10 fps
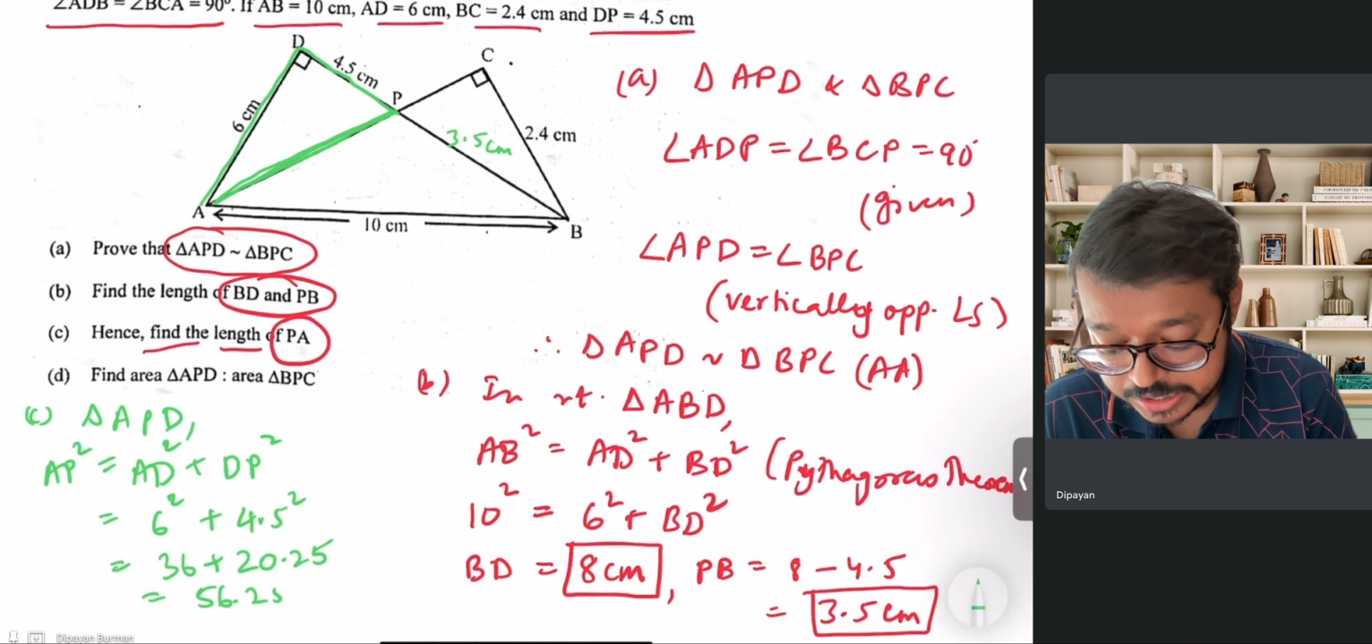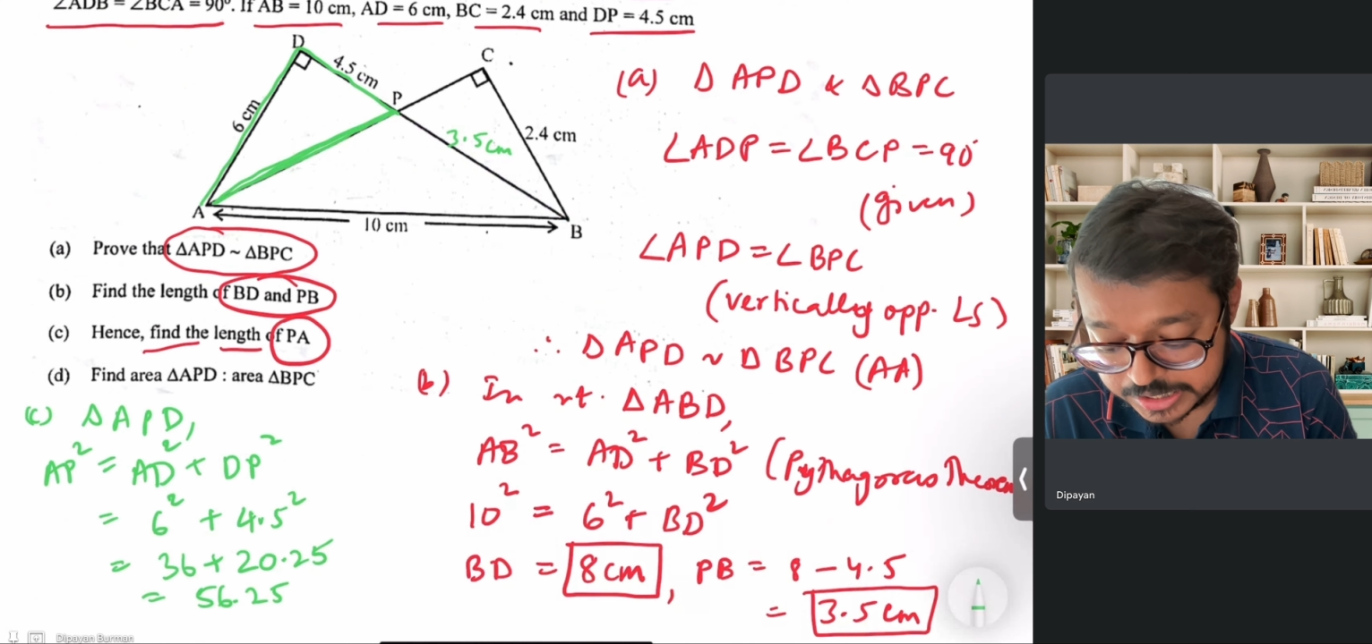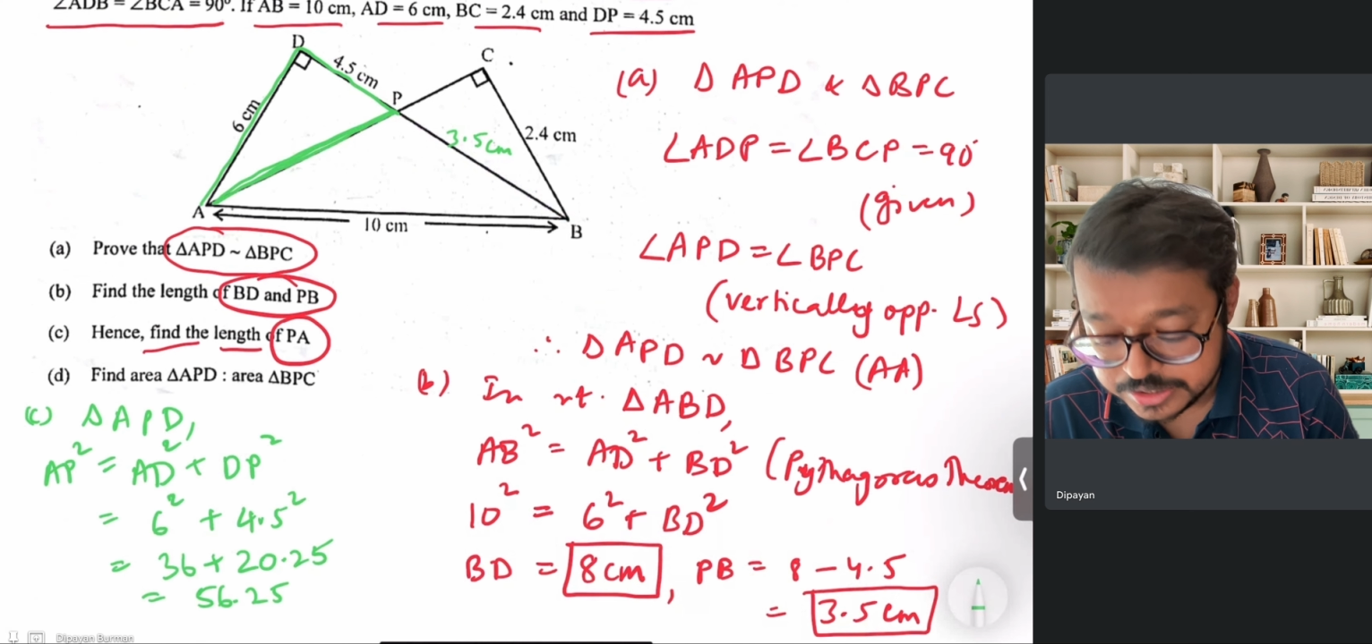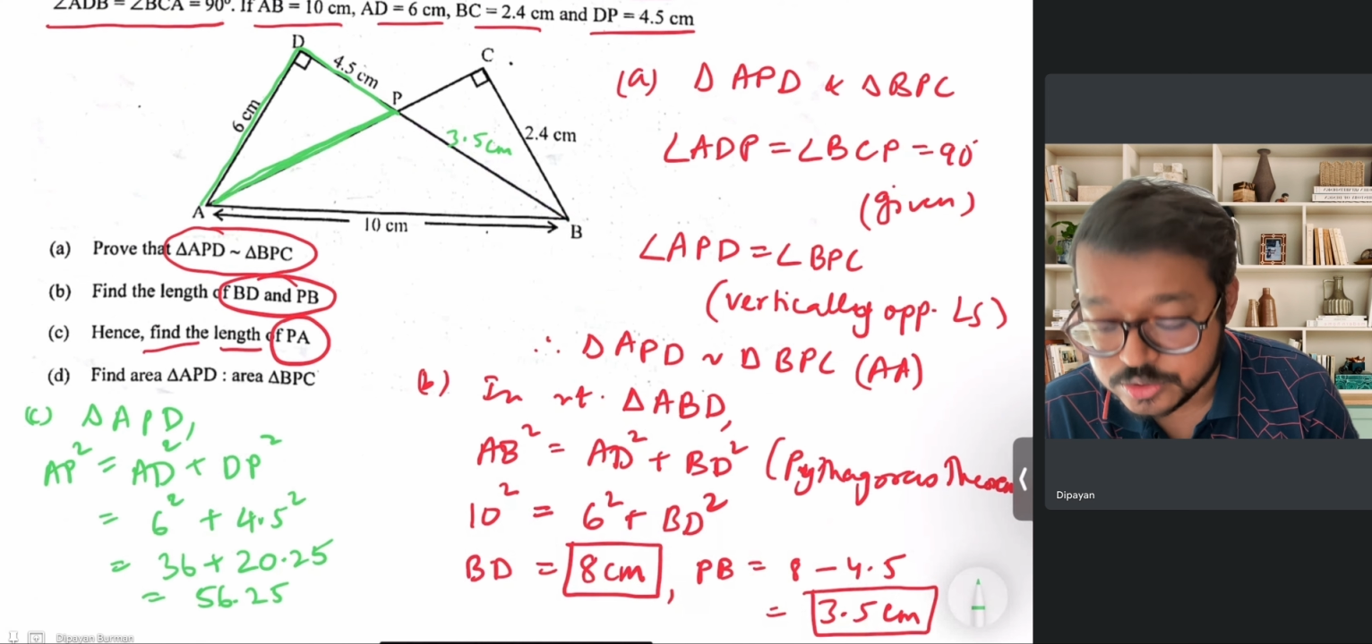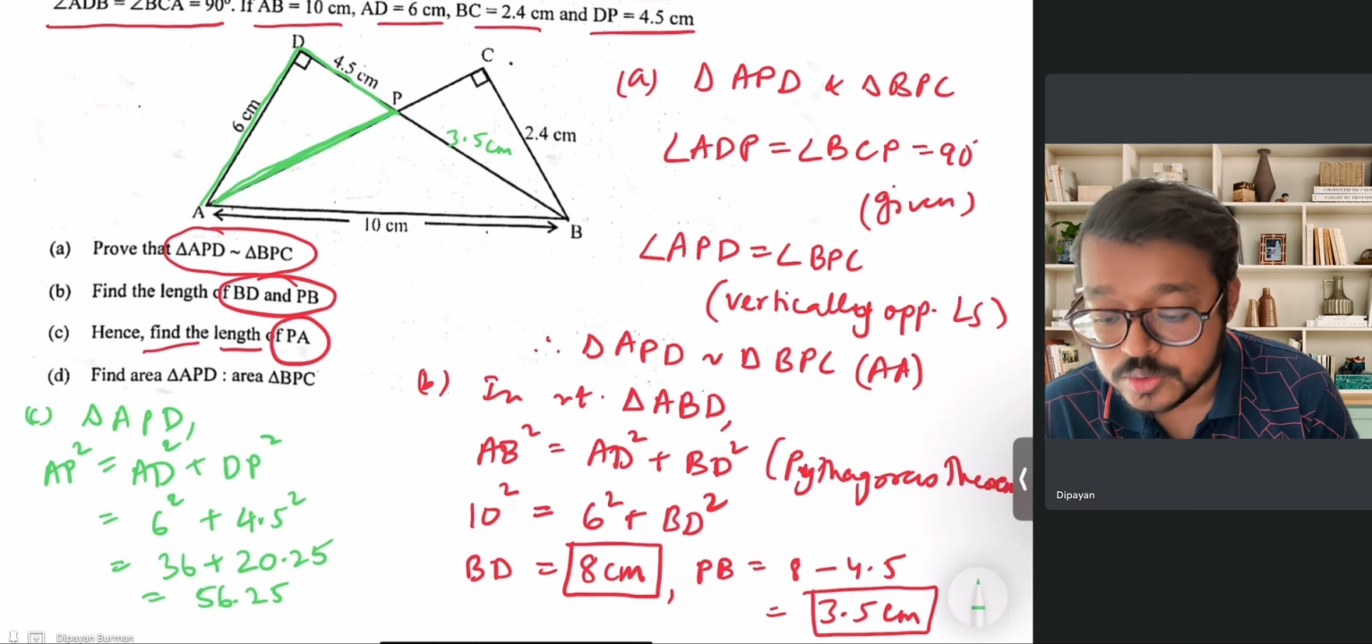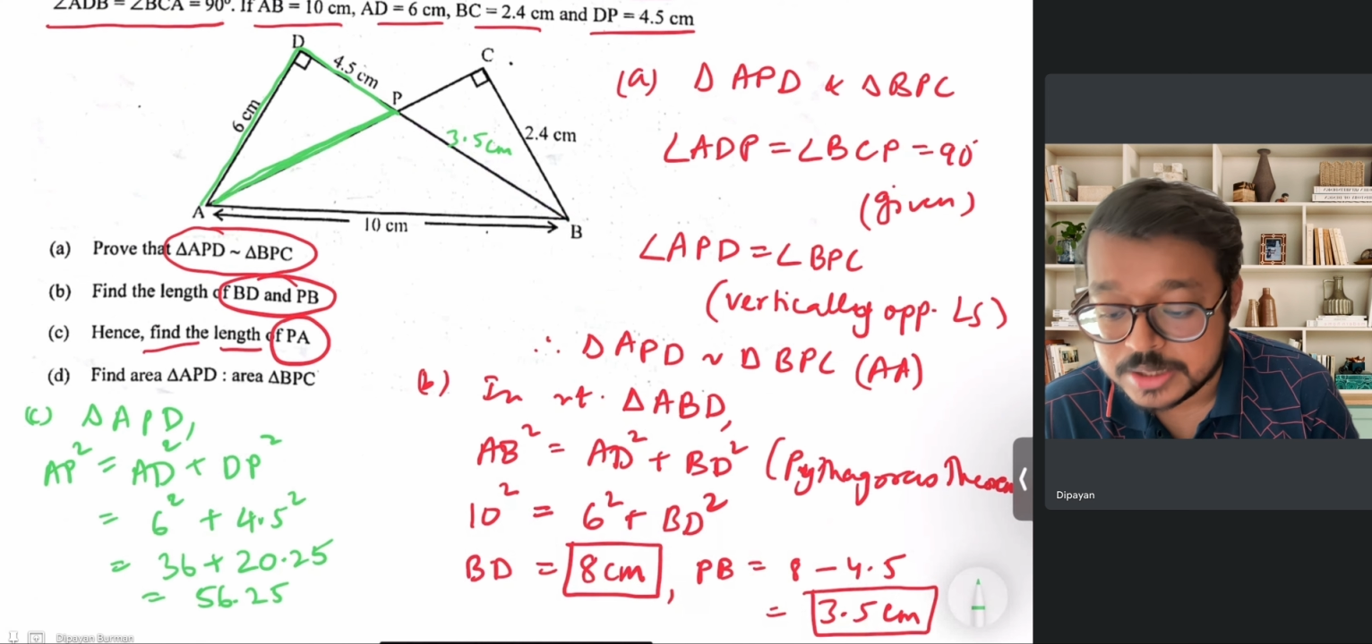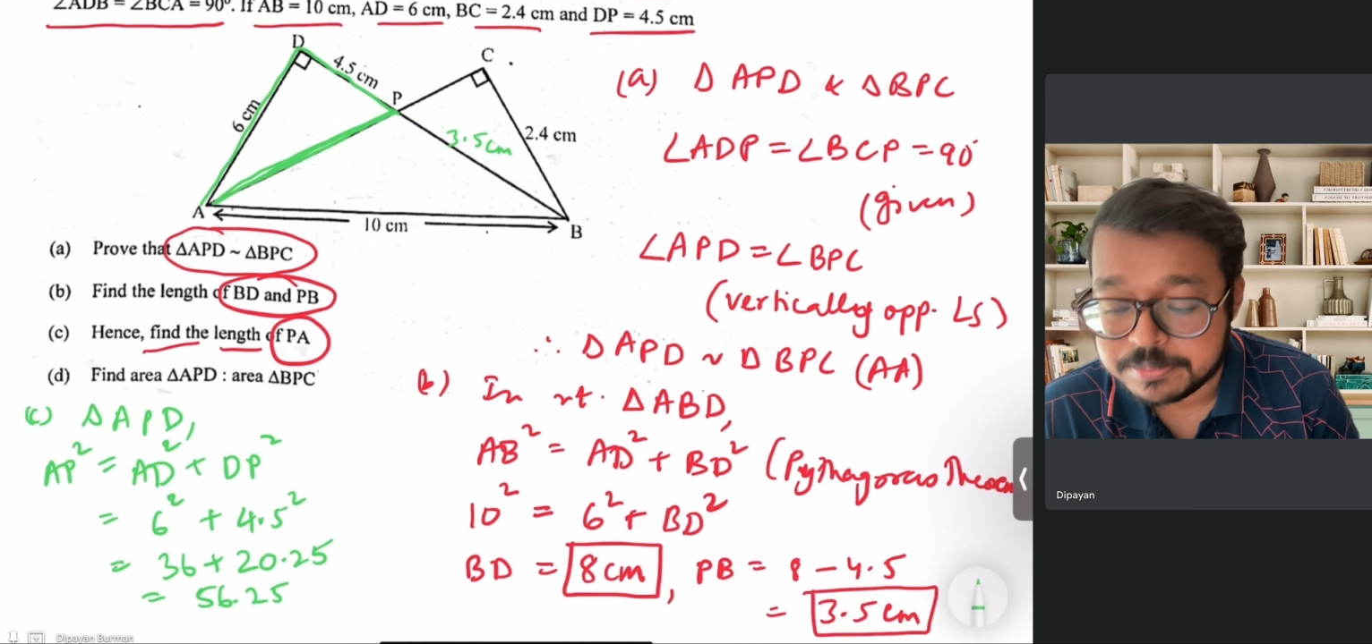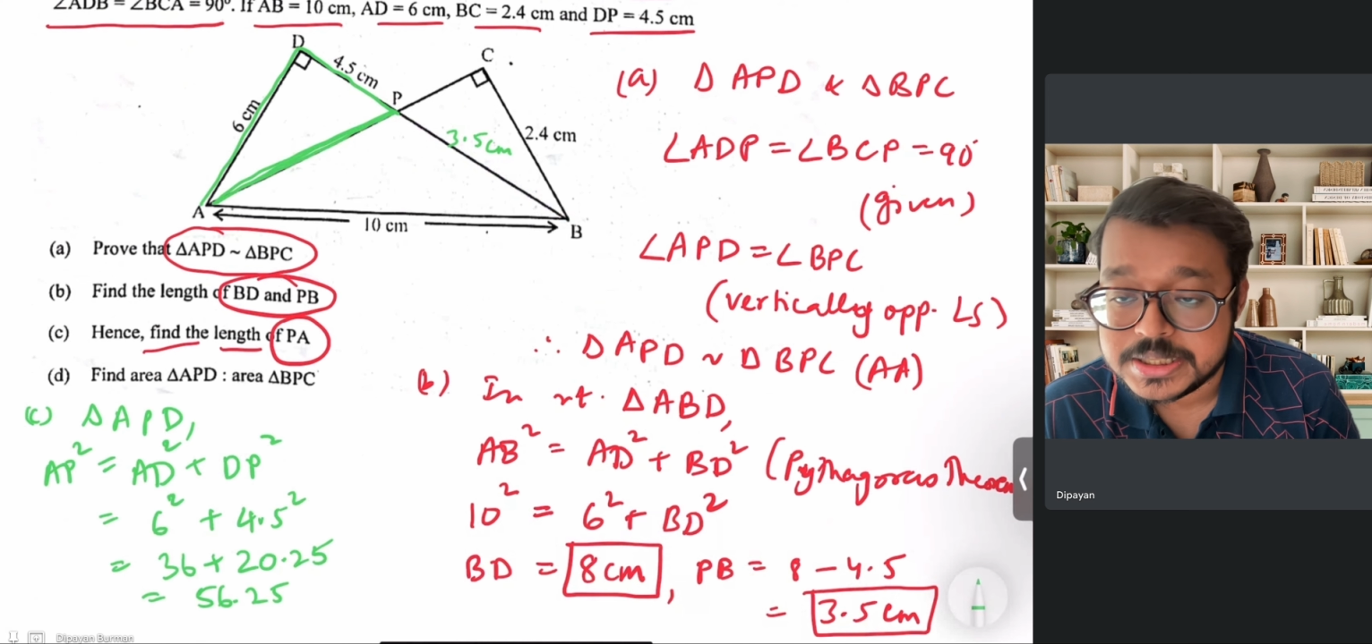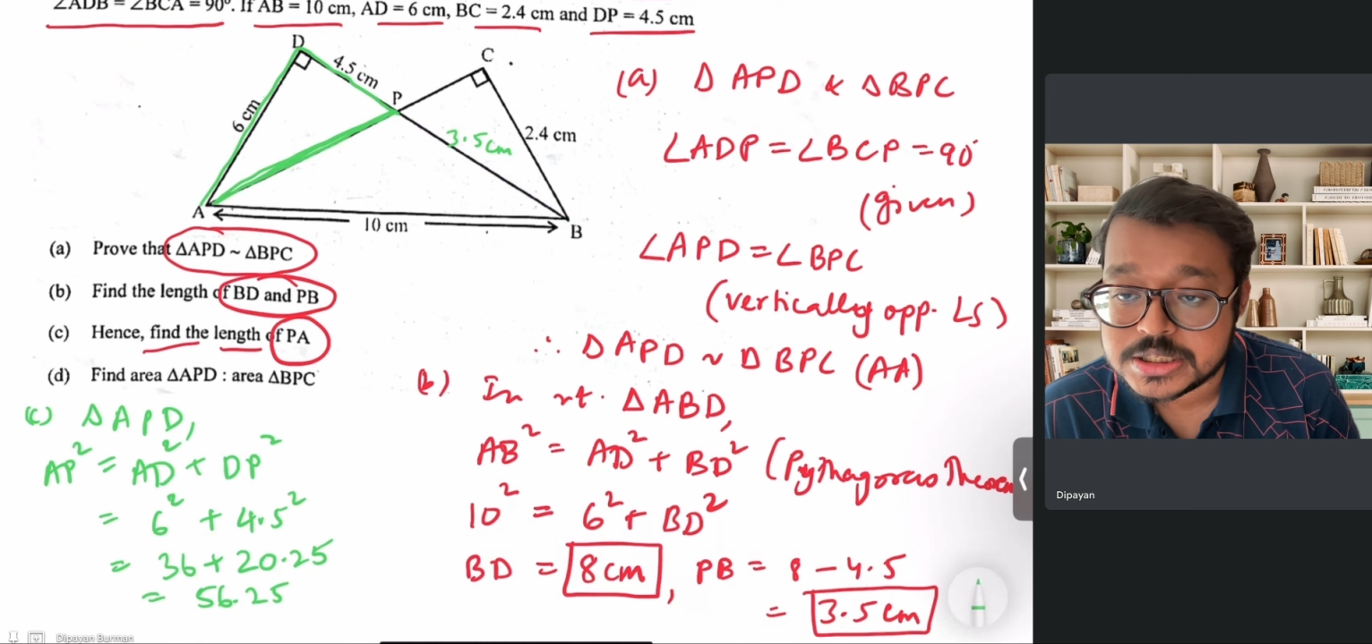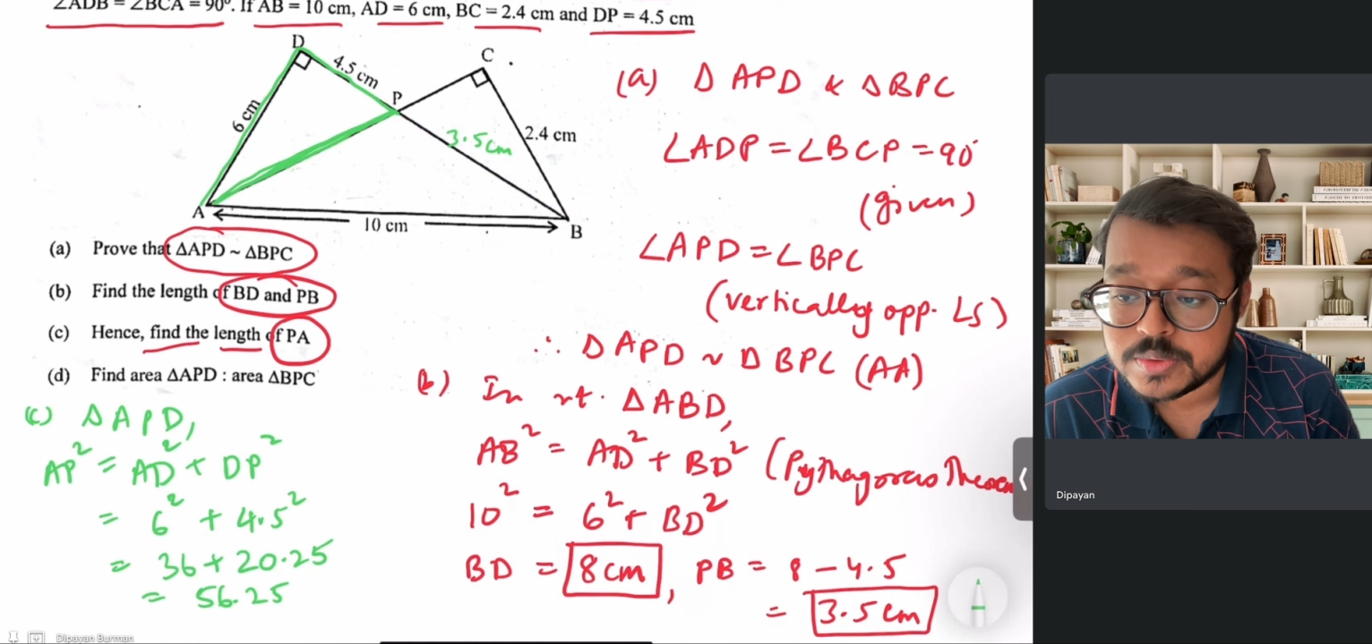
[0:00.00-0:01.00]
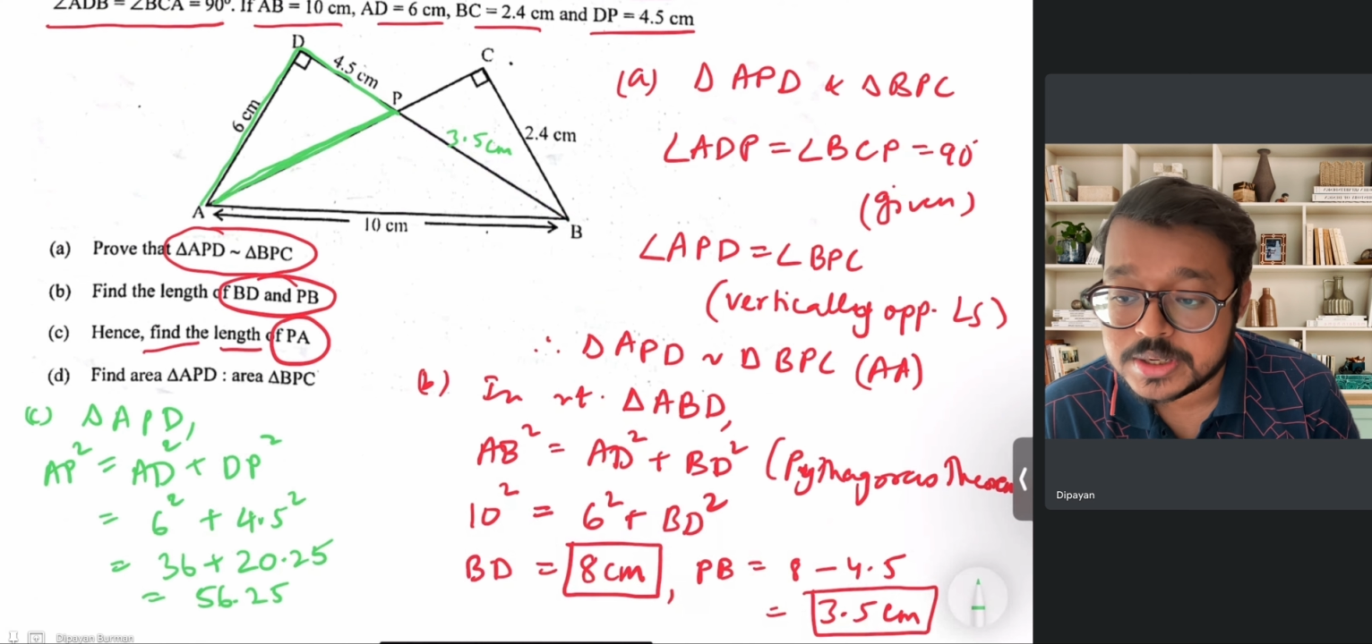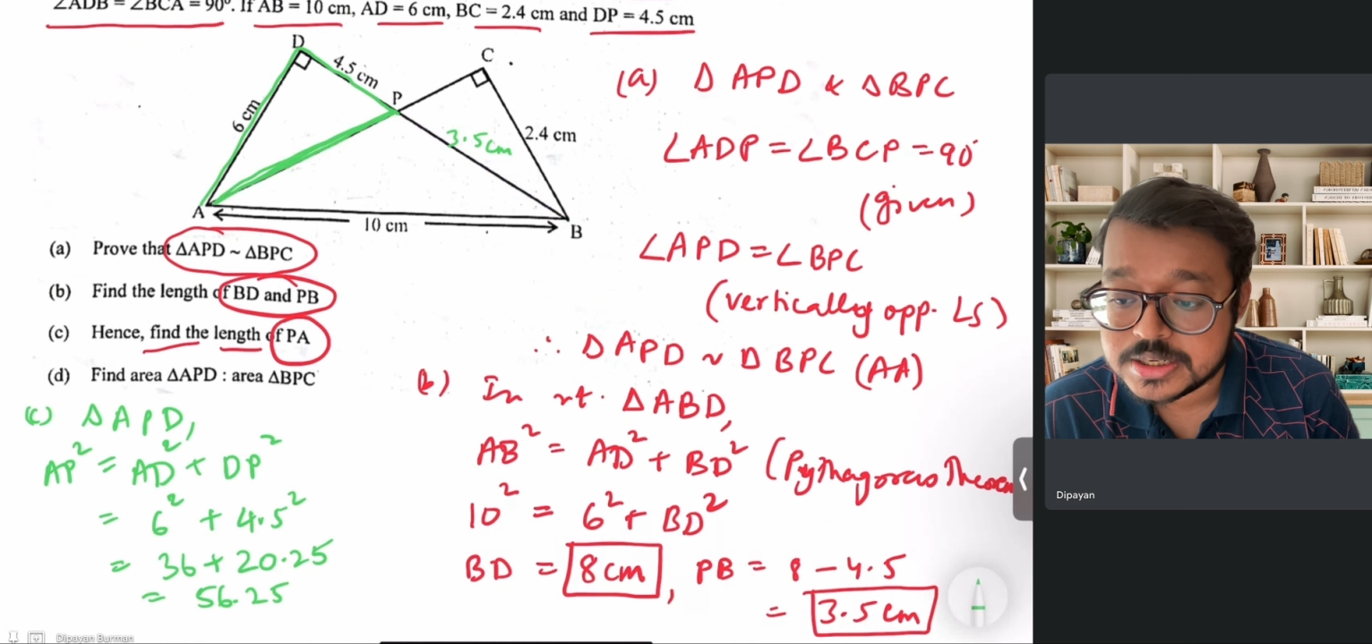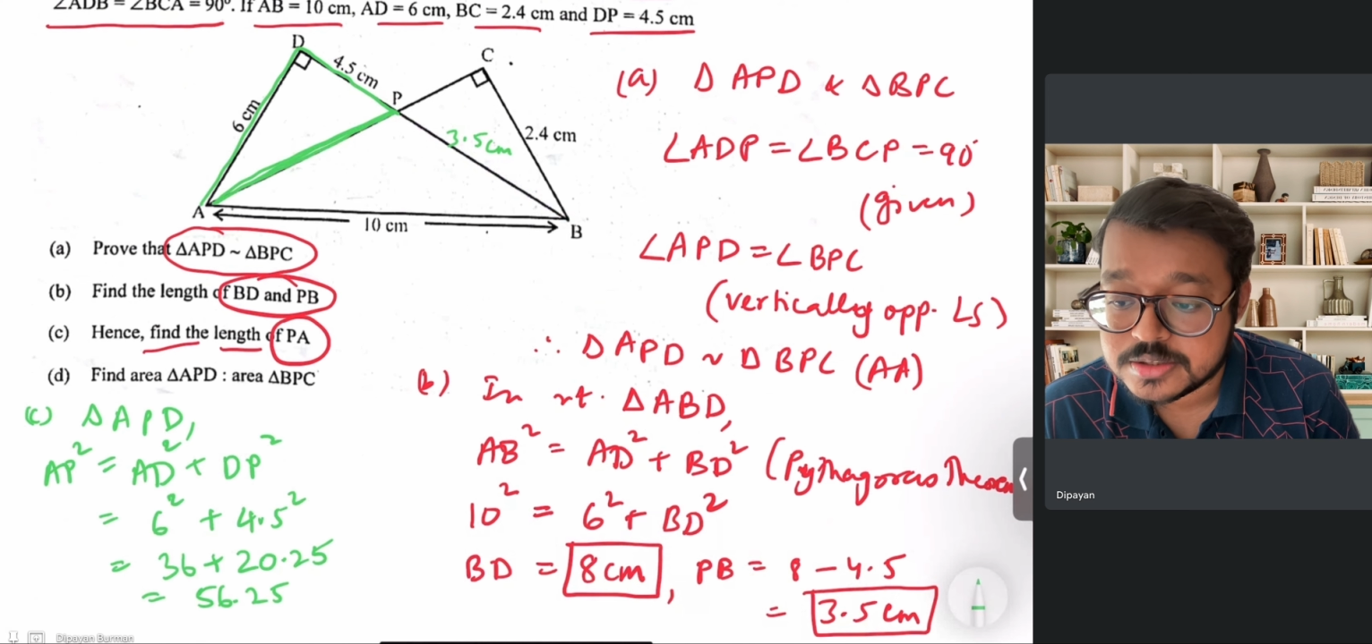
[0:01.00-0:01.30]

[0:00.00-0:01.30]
So AP square is